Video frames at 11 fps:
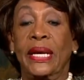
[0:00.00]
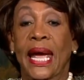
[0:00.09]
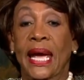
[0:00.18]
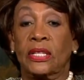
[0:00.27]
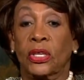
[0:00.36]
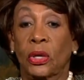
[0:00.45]

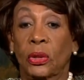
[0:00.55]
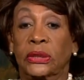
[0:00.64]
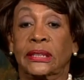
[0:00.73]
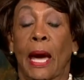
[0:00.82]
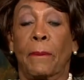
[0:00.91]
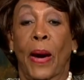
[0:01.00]
need to
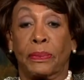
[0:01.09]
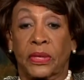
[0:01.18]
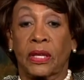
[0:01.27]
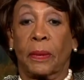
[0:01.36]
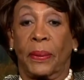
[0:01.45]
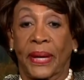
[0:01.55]
step up
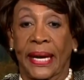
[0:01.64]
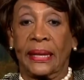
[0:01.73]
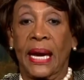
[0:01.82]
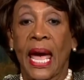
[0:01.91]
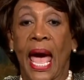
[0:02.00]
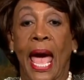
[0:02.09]
to the plate